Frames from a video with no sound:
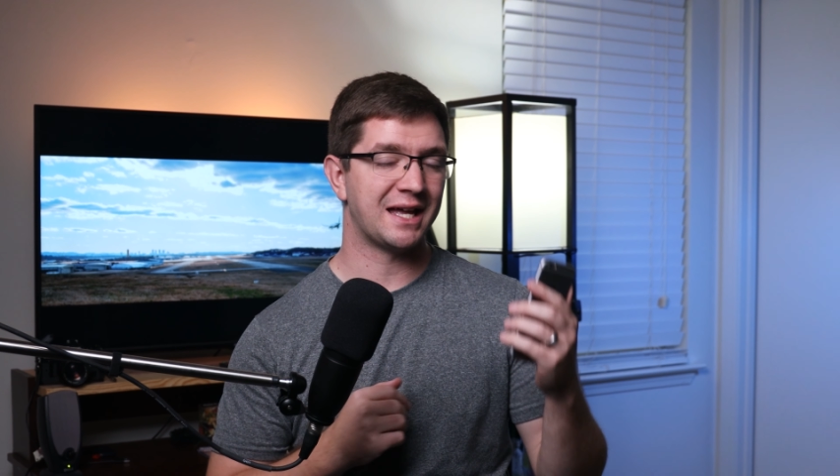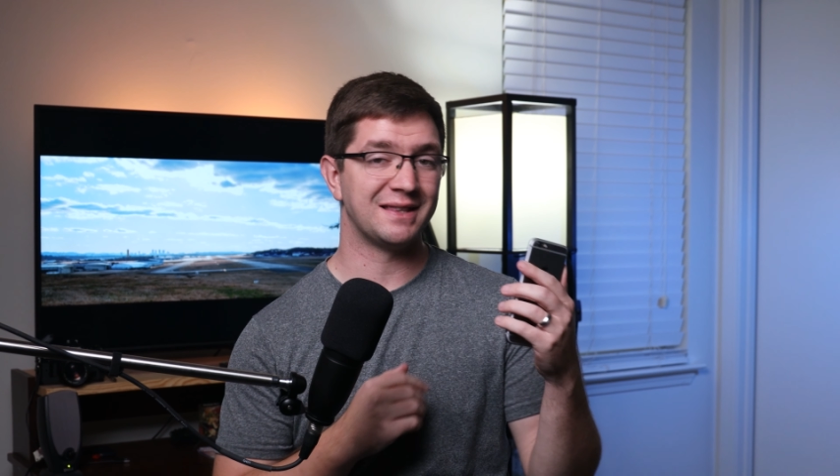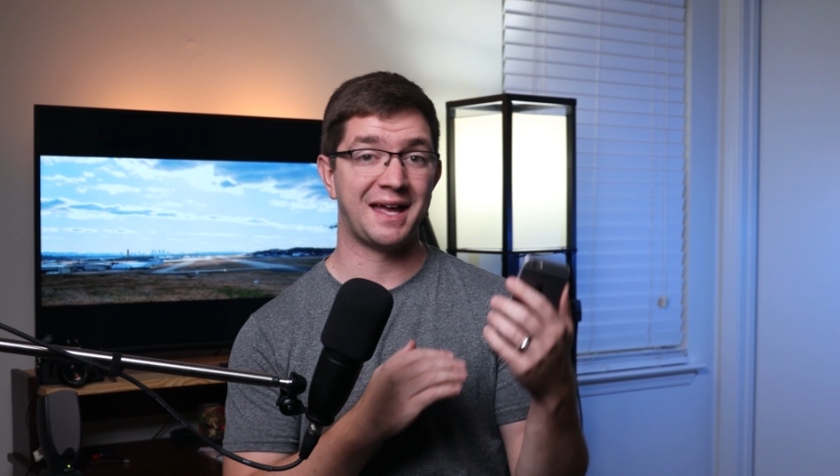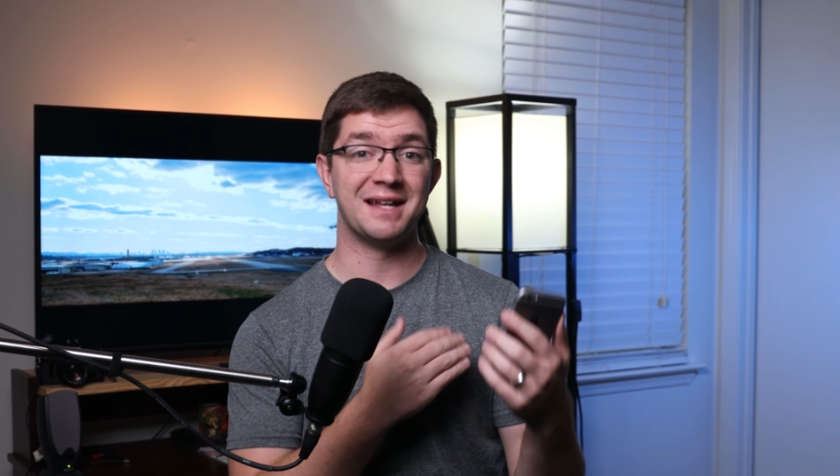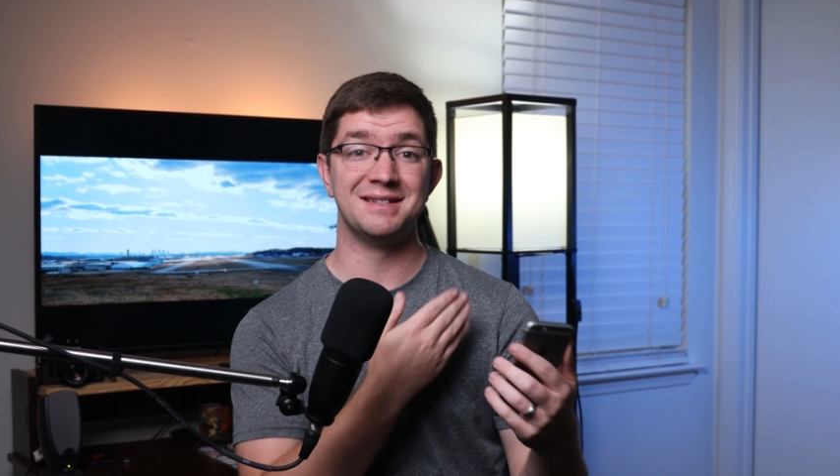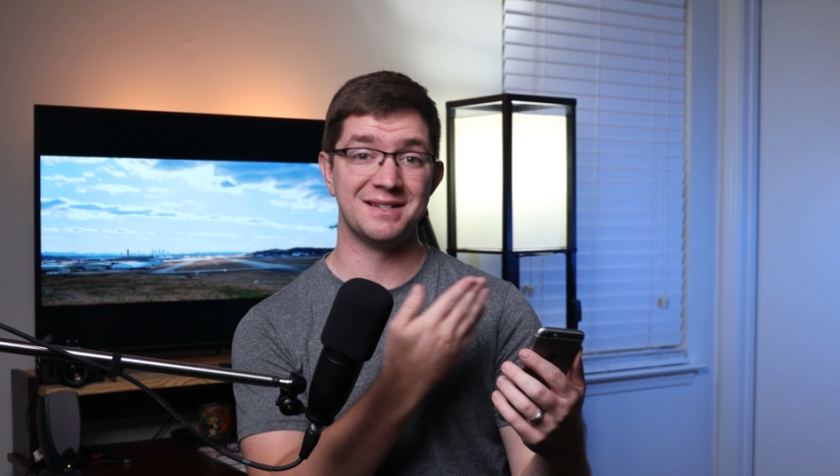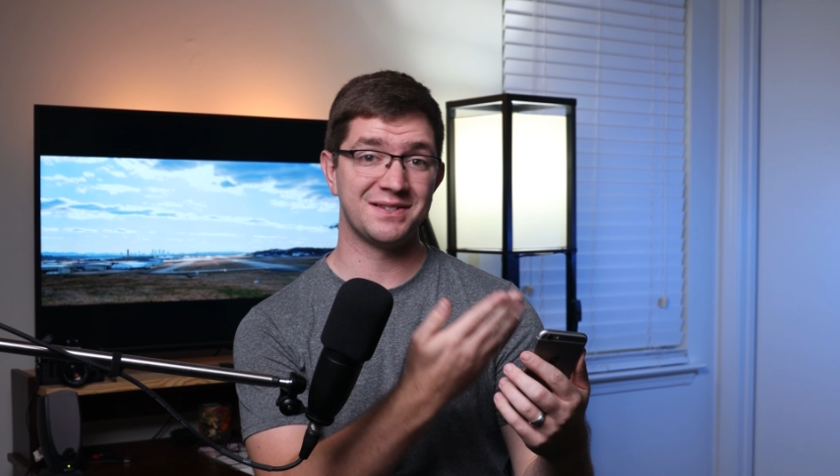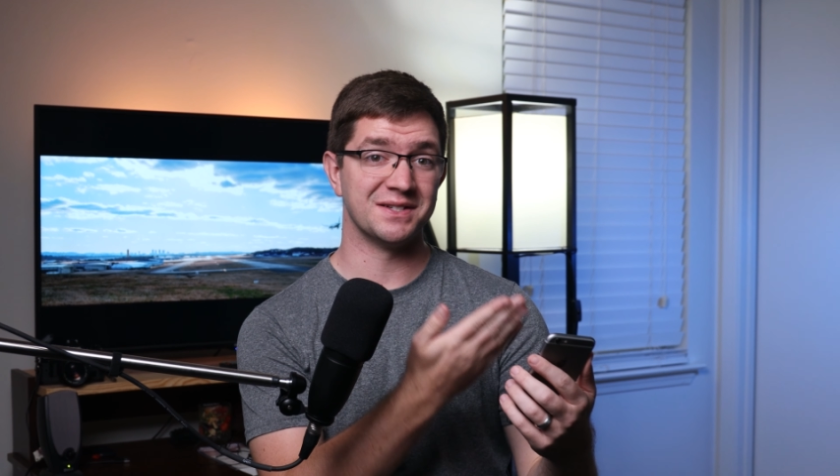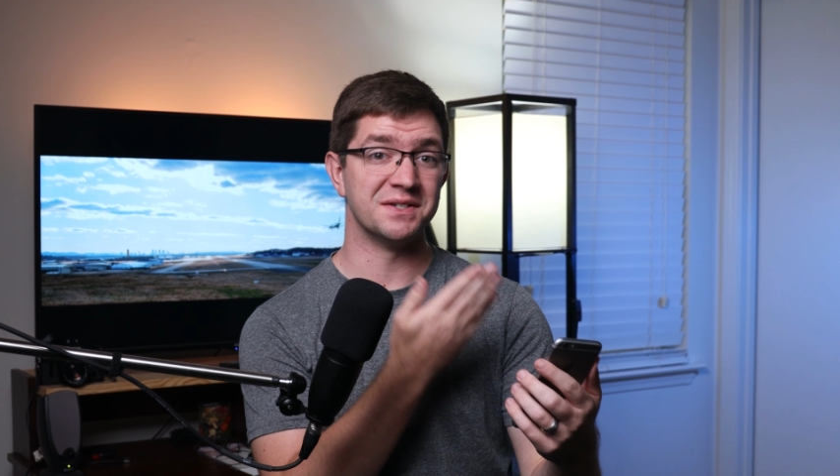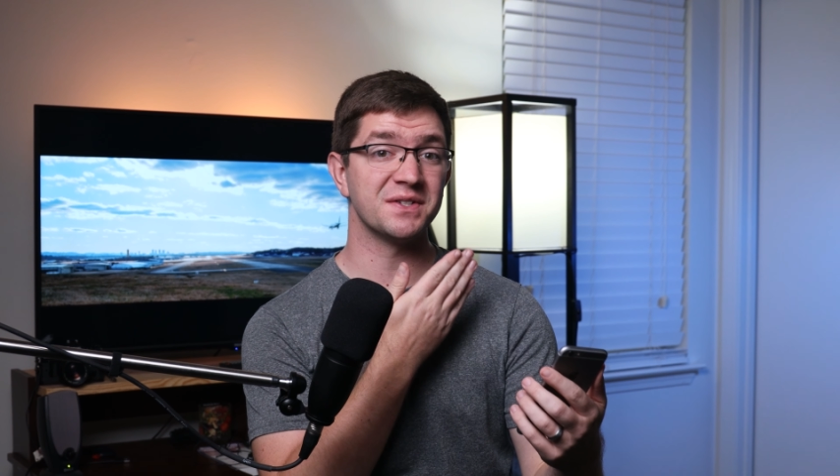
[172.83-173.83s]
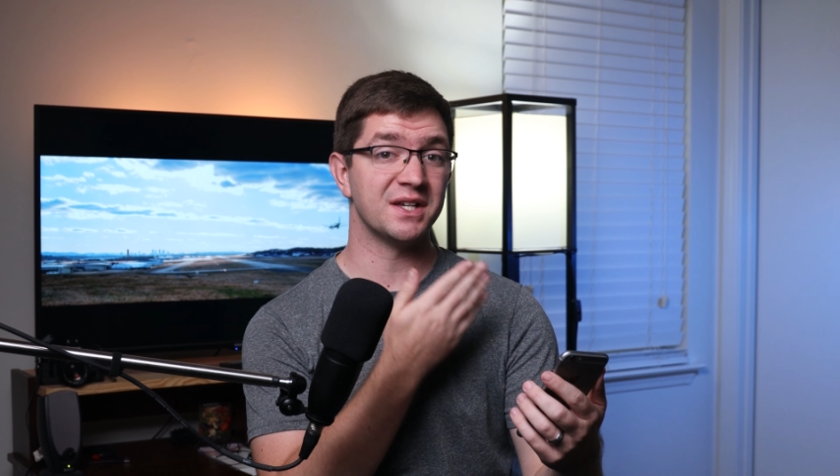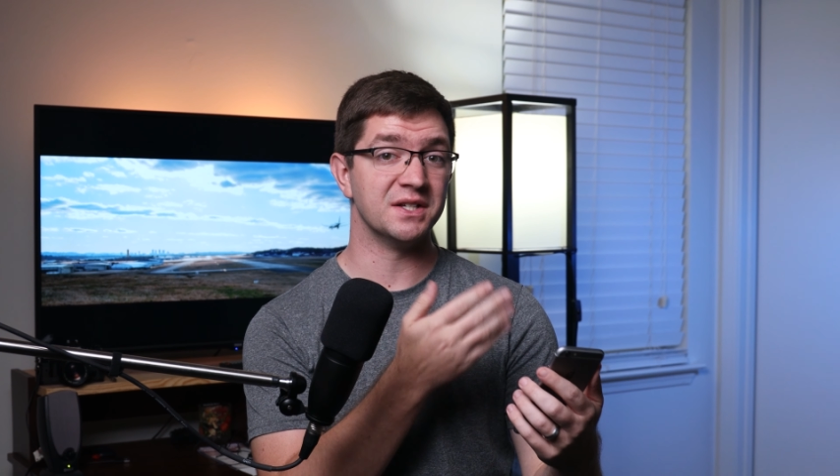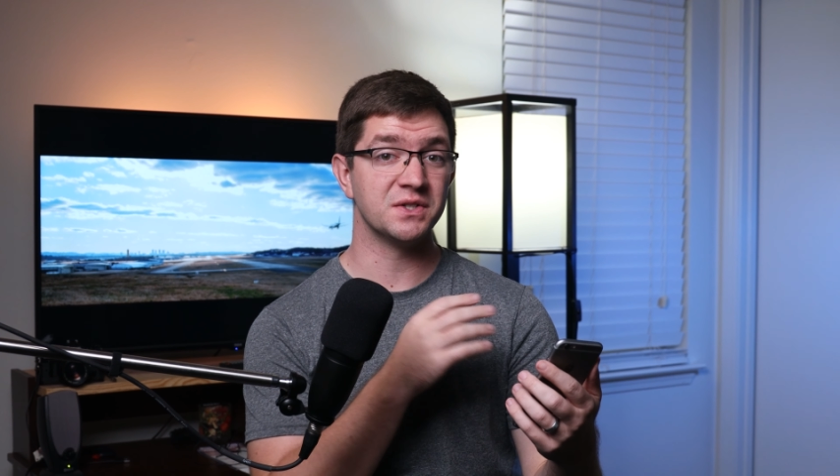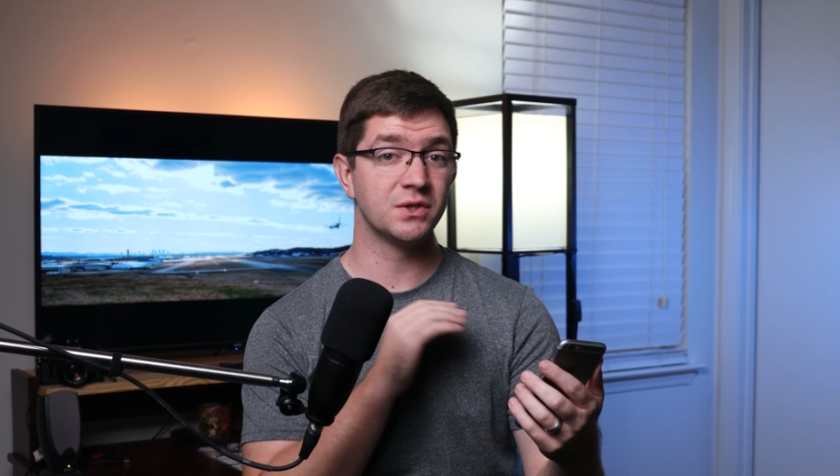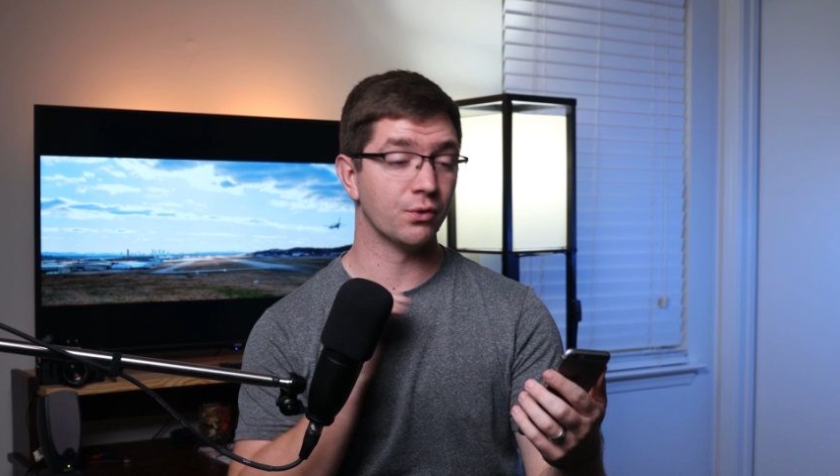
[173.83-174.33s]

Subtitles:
at that distance is